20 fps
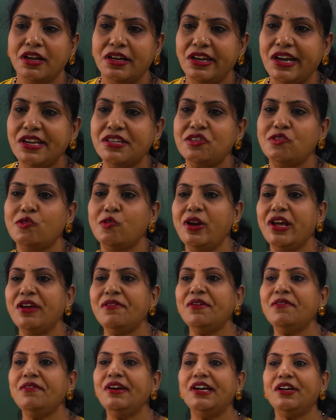Yes, today
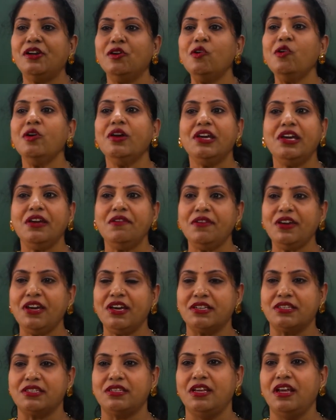we will do
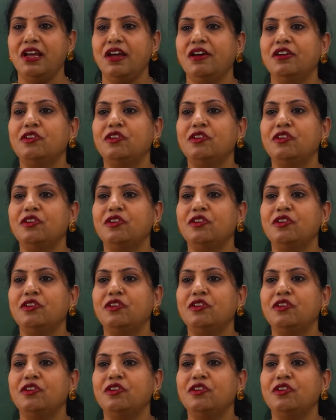EVS.